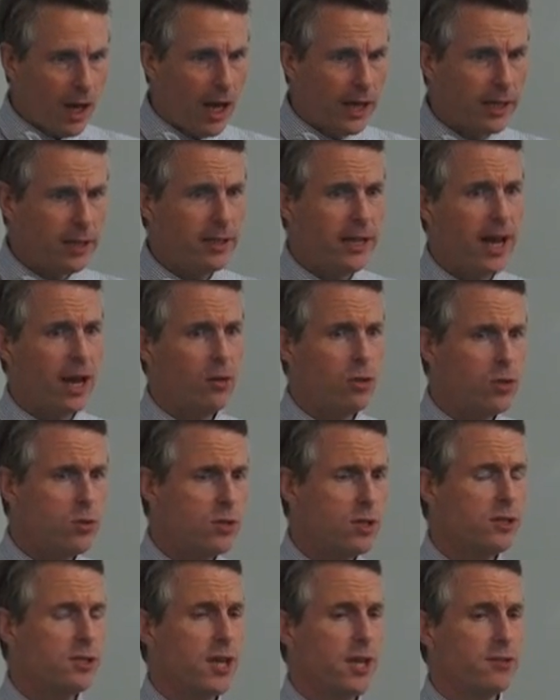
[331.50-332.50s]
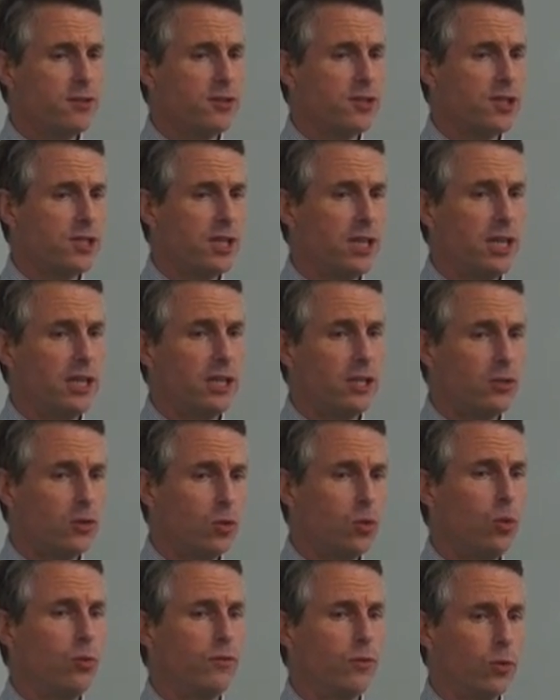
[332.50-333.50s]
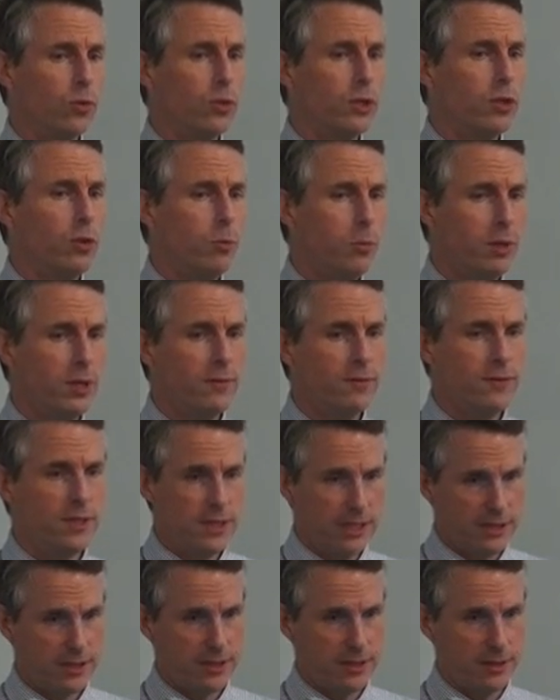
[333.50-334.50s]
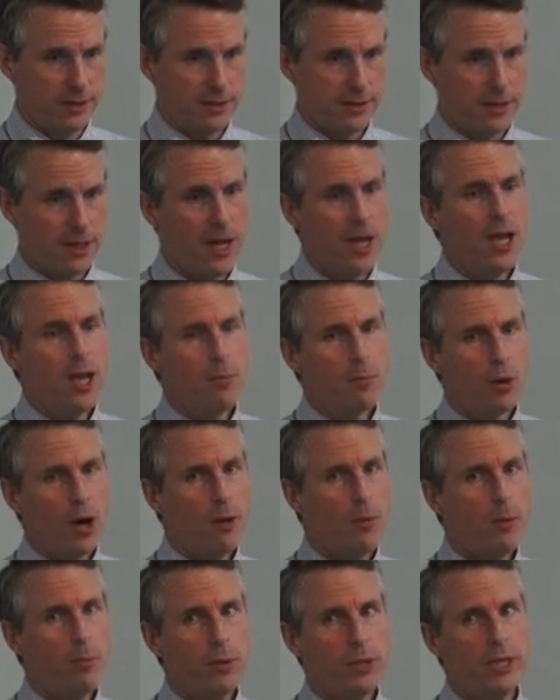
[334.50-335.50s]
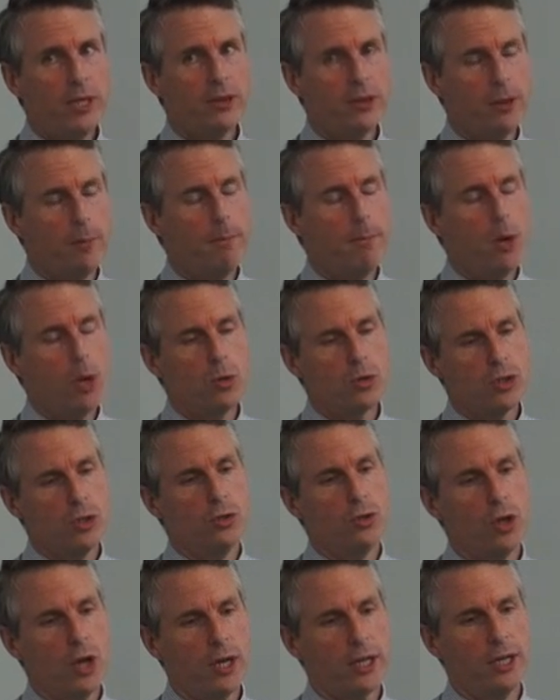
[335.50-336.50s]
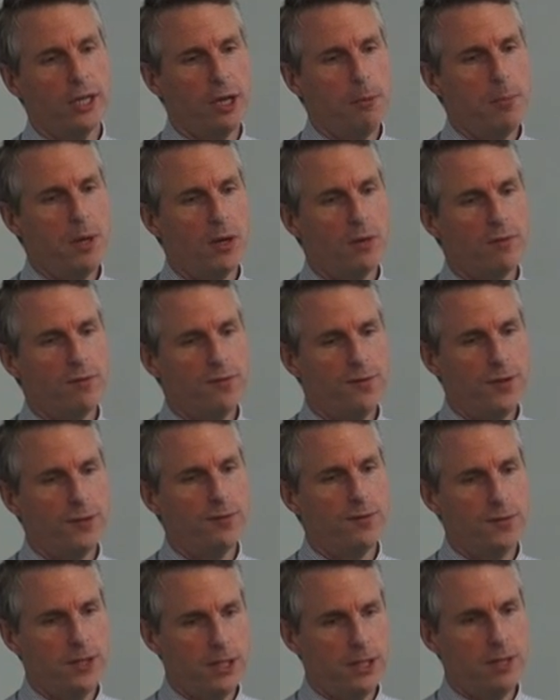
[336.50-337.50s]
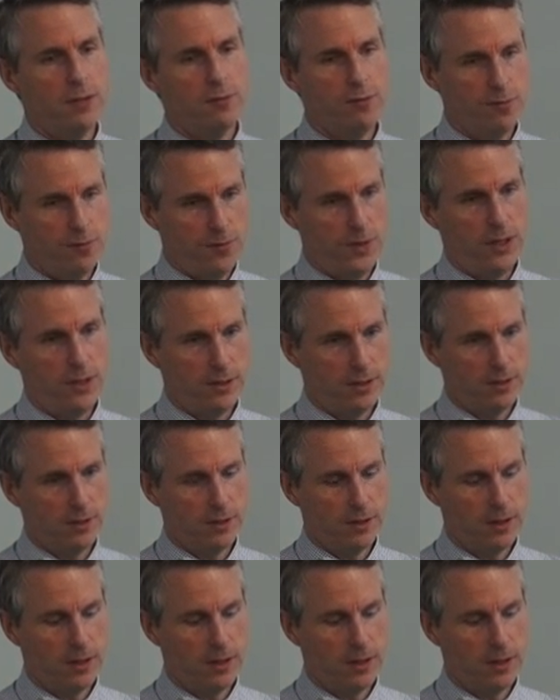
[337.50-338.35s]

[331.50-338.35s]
I can now use this as a scanning tool for a little bit of distance. Probably at the most, you're talking about 15 feet.